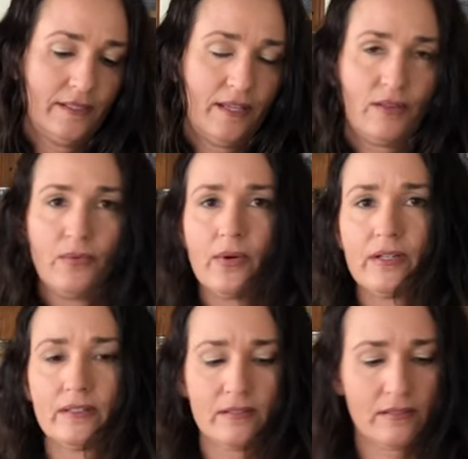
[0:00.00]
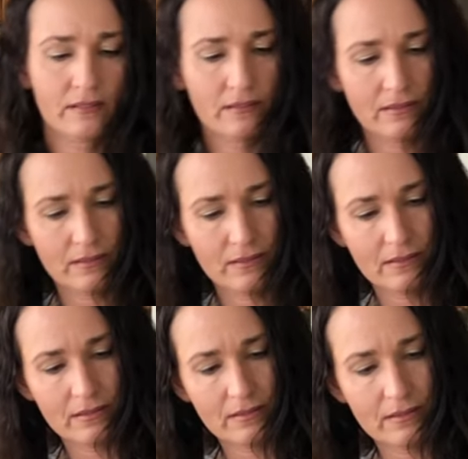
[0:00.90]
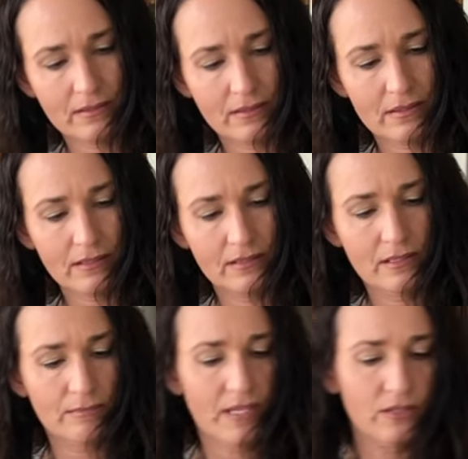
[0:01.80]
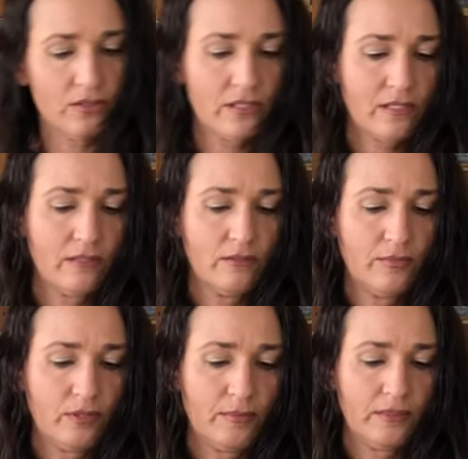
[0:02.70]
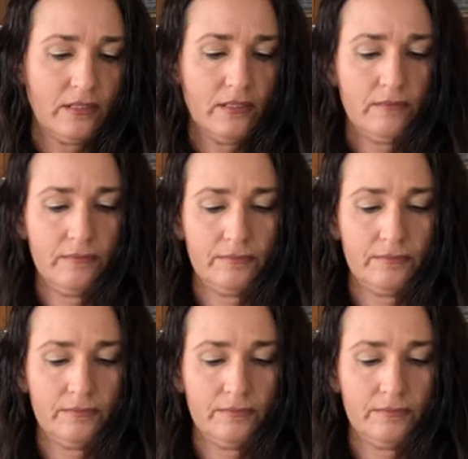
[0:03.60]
Otherwise, the lids may not seal properly.